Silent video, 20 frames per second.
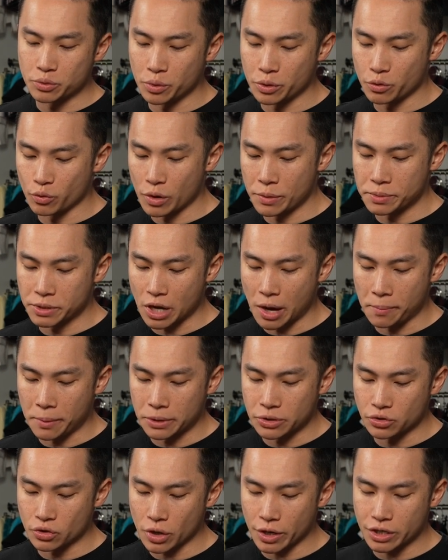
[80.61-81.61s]
with ripstop
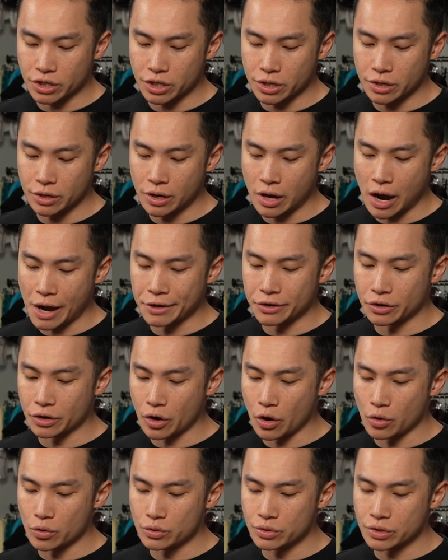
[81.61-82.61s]
construction
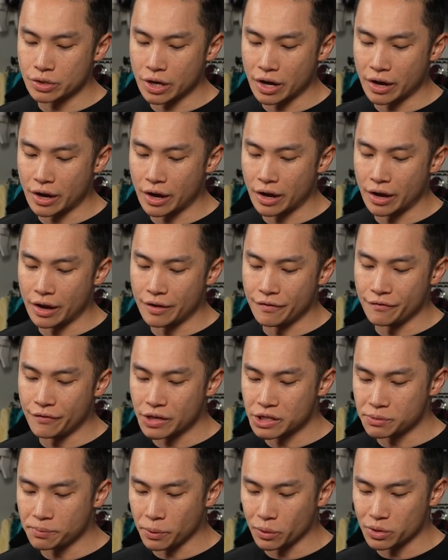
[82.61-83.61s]
undergoes
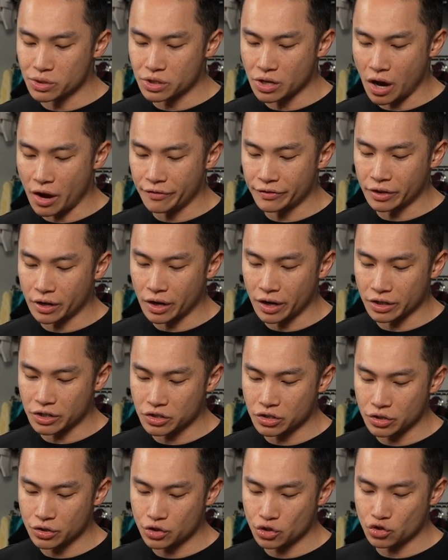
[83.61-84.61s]
invisible soft
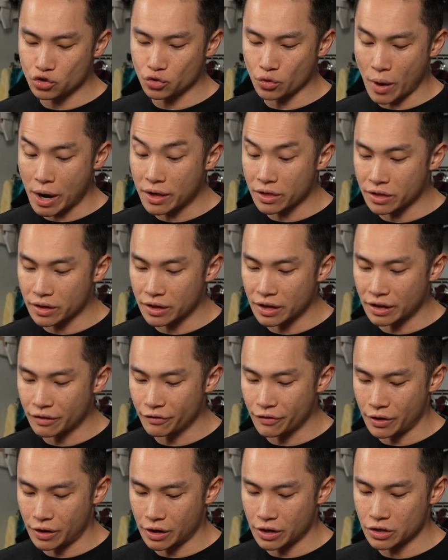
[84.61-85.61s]
touch strengthening
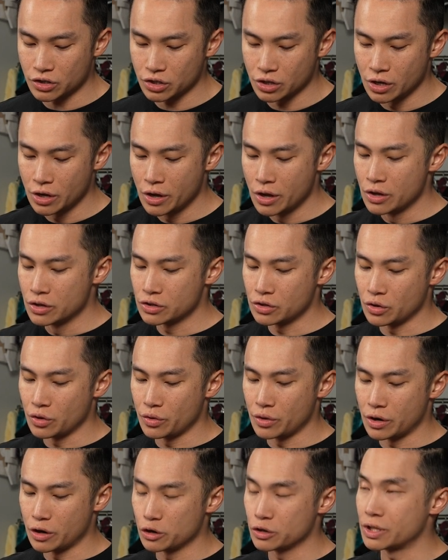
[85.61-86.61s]
finish. So
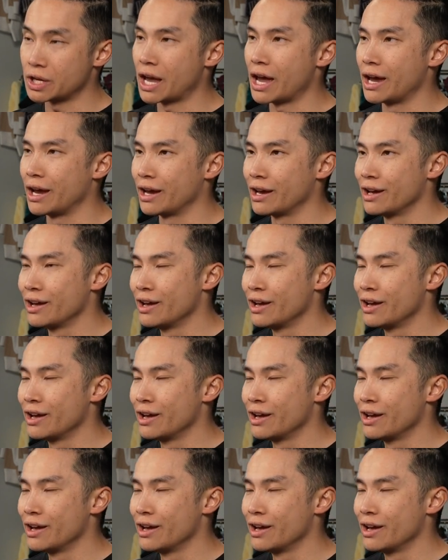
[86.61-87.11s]
there's a